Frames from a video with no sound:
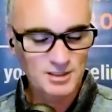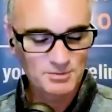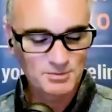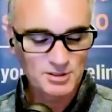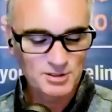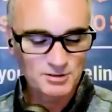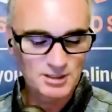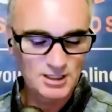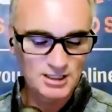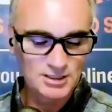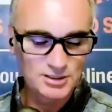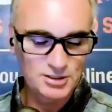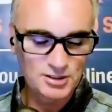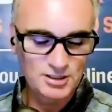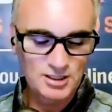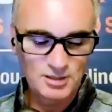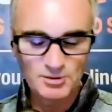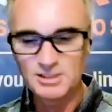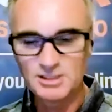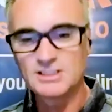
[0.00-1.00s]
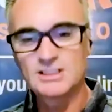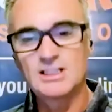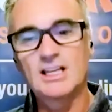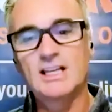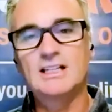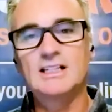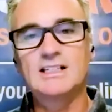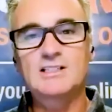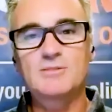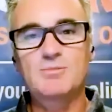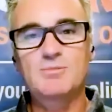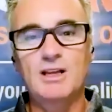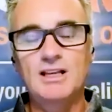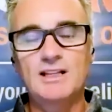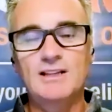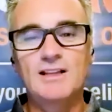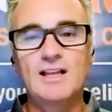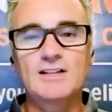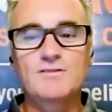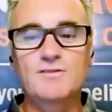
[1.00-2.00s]
I'm so glad you came on today and
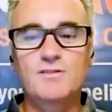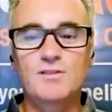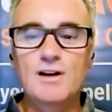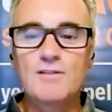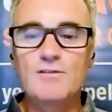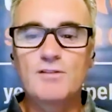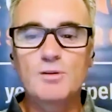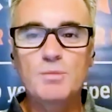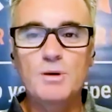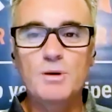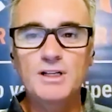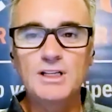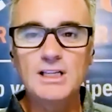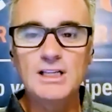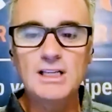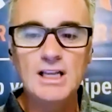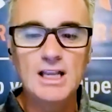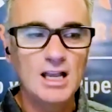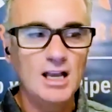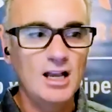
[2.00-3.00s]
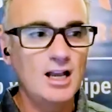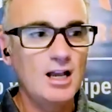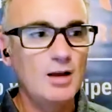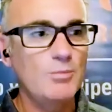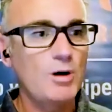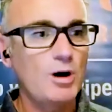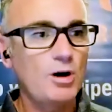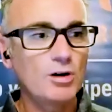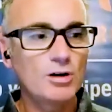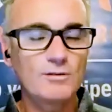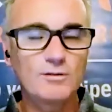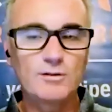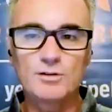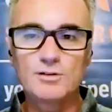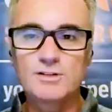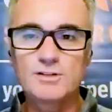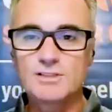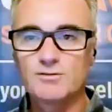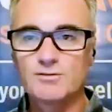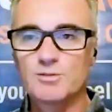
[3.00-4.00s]
explained that for everybody. Um, all of
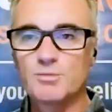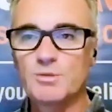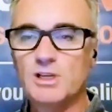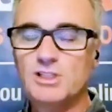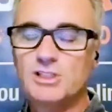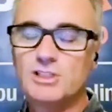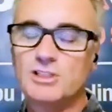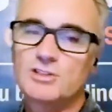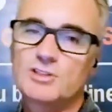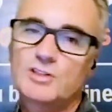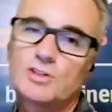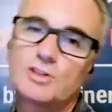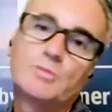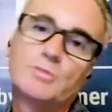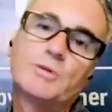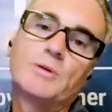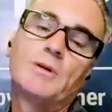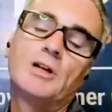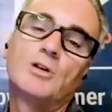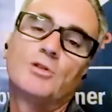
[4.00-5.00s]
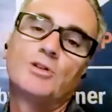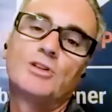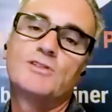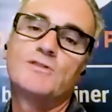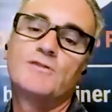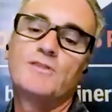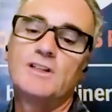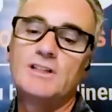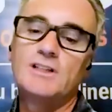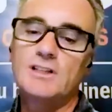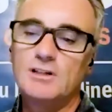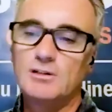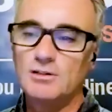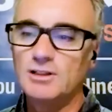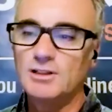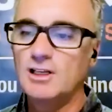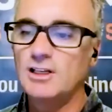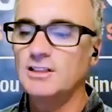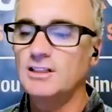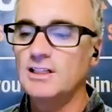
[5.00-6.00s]
Laurie's information is going to be below this video
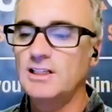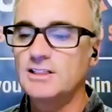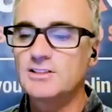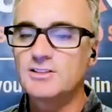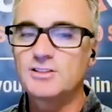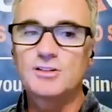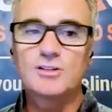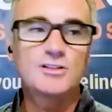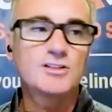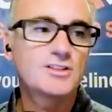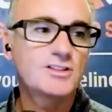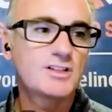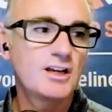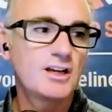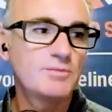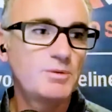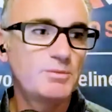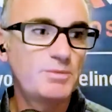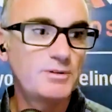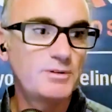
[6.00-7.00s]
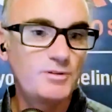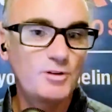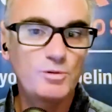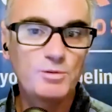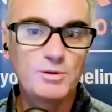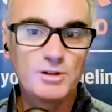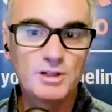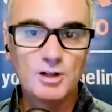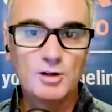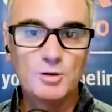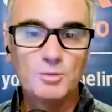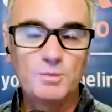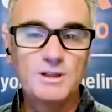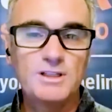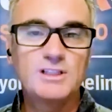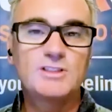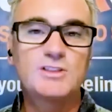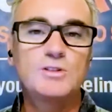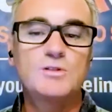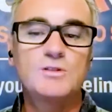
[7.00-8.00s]
and, and links to her site. But before we go,
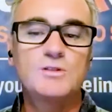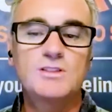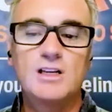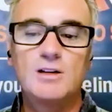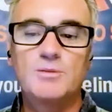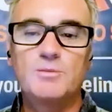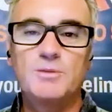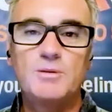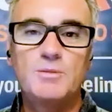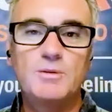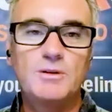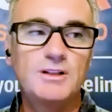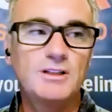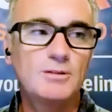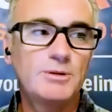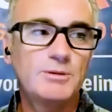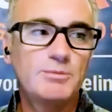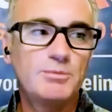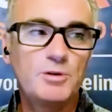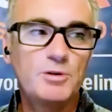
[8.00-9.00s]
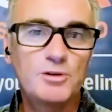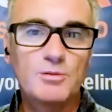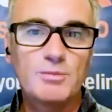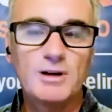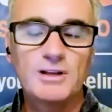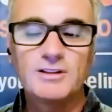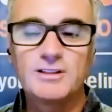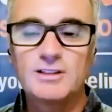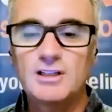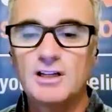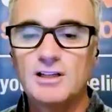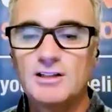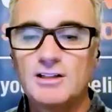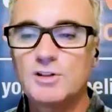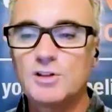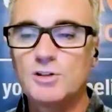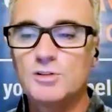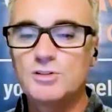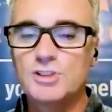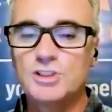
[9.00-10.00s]
please do tell people a little bit more about the kind of
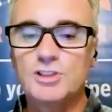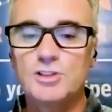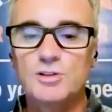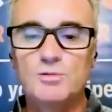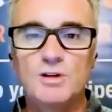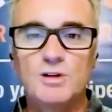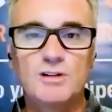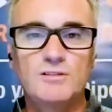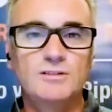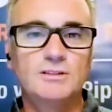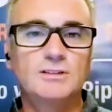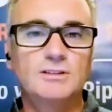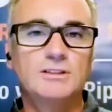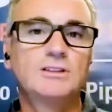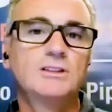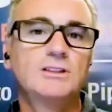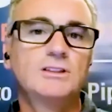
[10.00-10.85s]
coaching you offer.